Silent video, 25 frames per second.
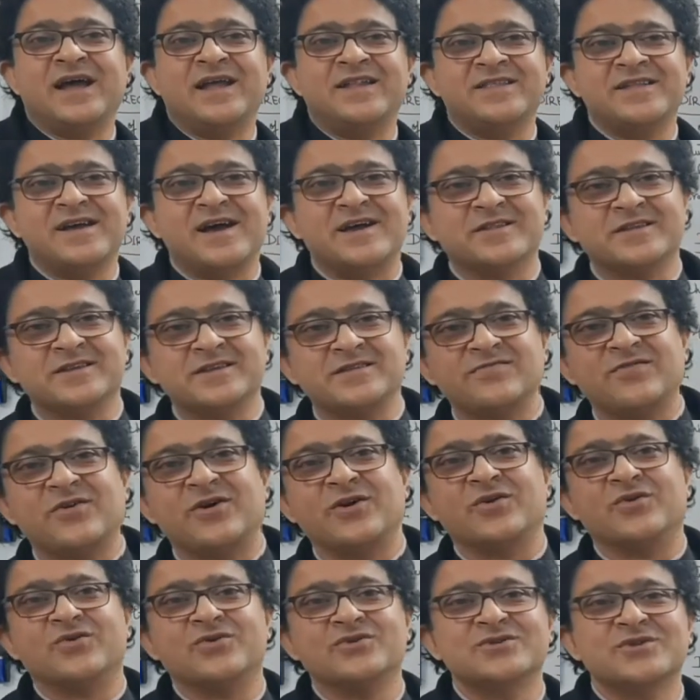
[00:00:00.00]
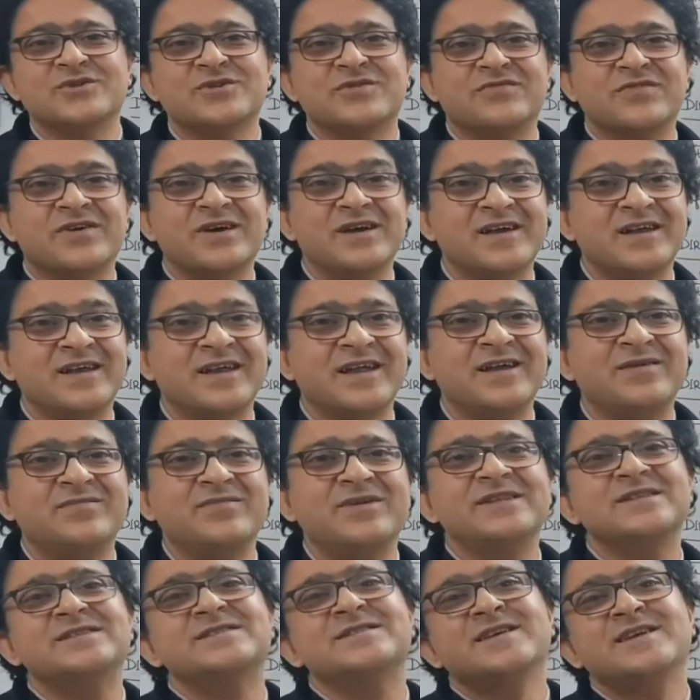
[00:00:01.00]
and the others follow. So the word lead
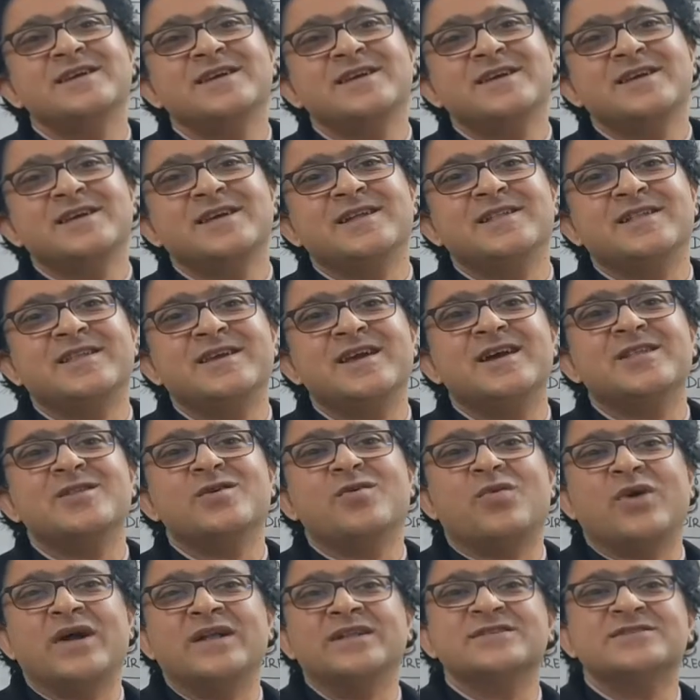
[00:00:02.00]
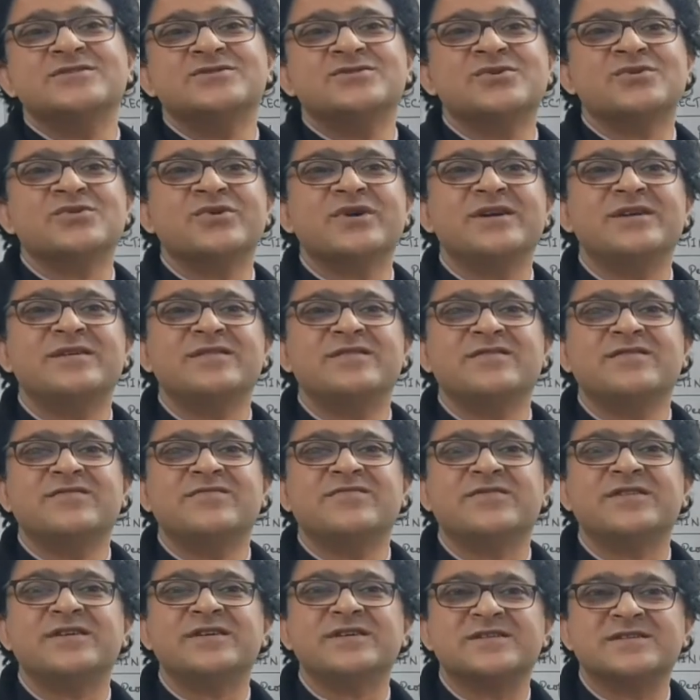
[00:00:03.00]
means they are the ones to do it
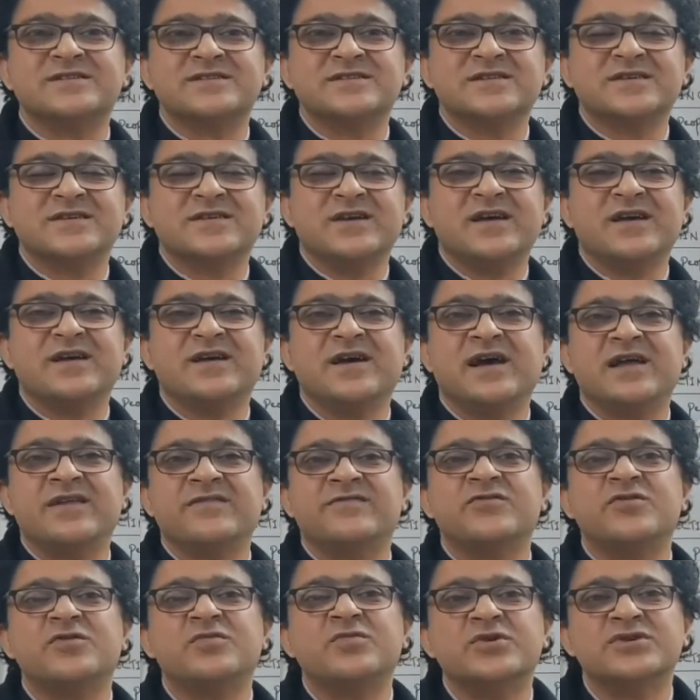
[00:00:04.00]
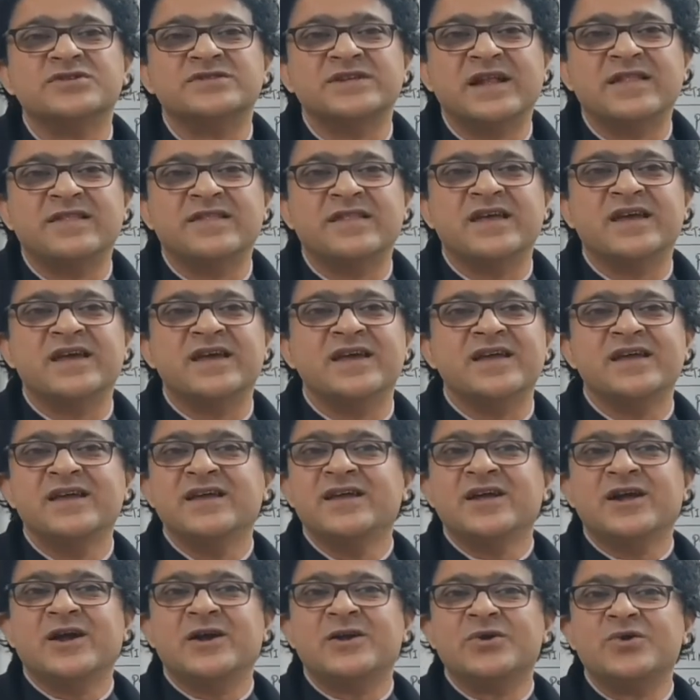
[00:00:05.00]
first and foremost, and
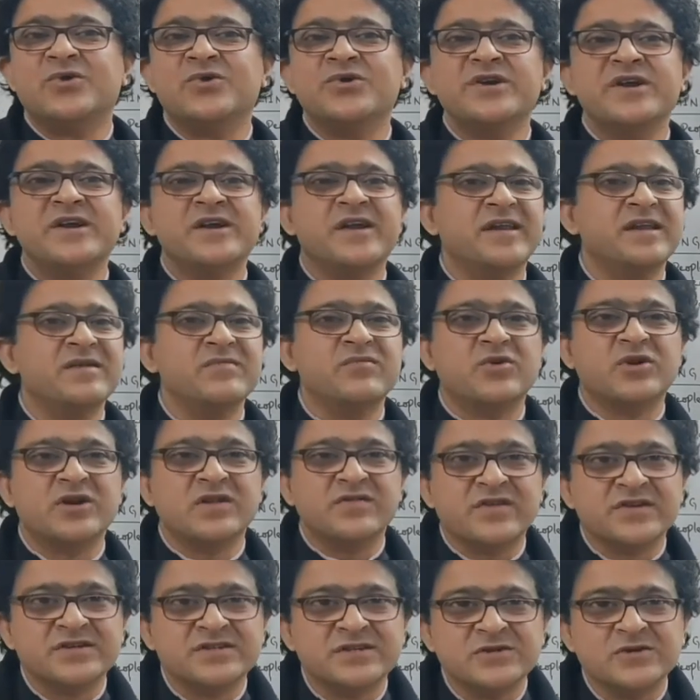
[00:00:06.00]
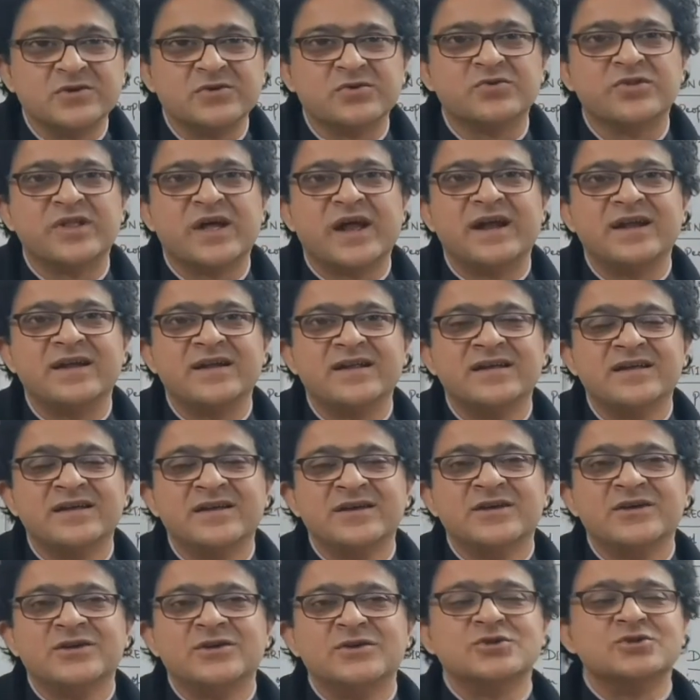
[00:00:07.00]
they don't need any motivation to do that.
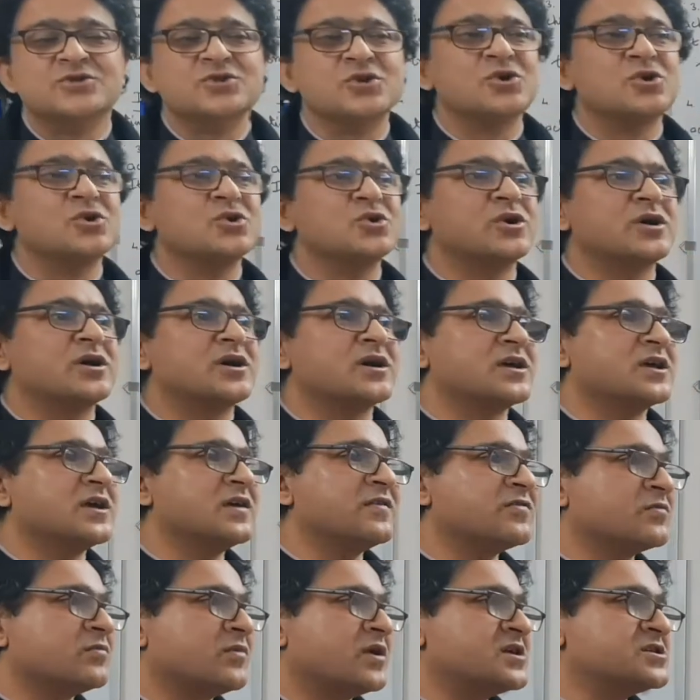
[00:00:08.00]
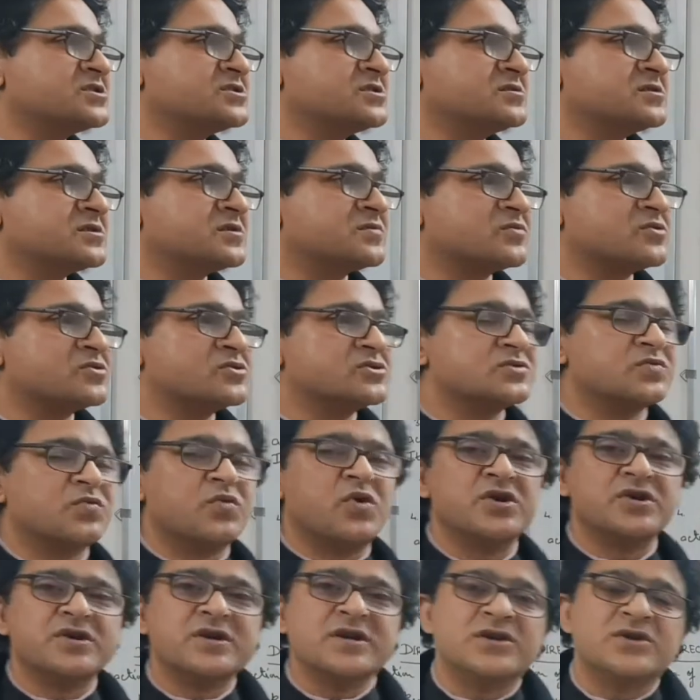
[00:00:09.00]
So if Subhash Chandra Bose
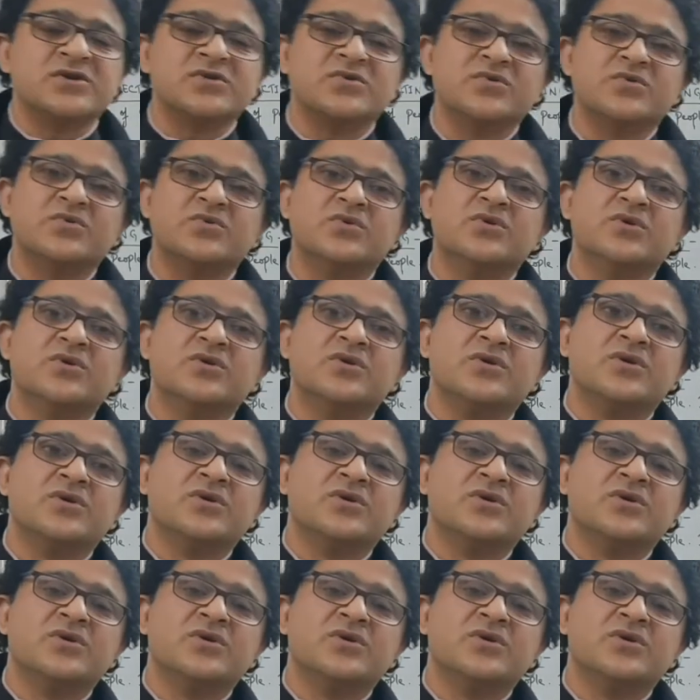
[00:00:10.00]
wanted to